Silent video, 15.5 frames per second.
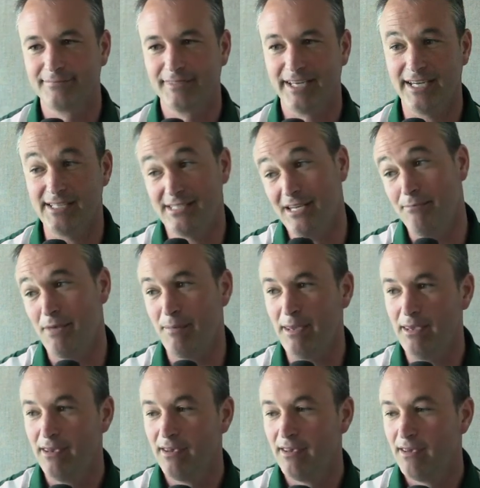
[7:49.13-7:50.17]
like I say,
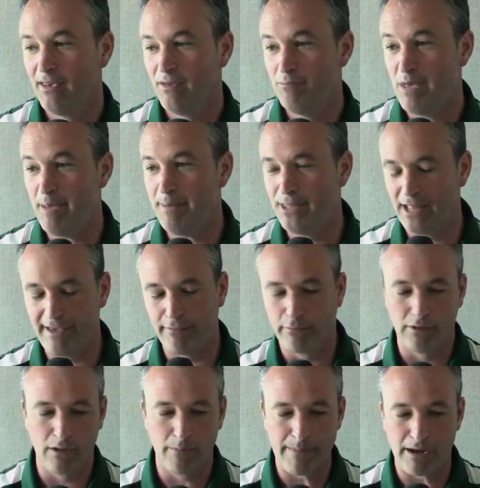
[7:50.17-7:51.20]
maybe they'll have a
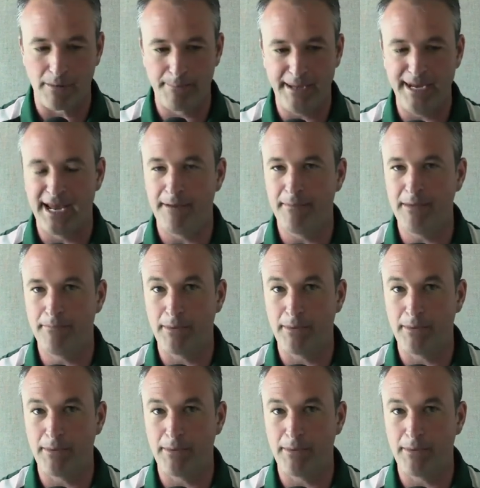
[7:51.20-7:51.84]
little better beat on me,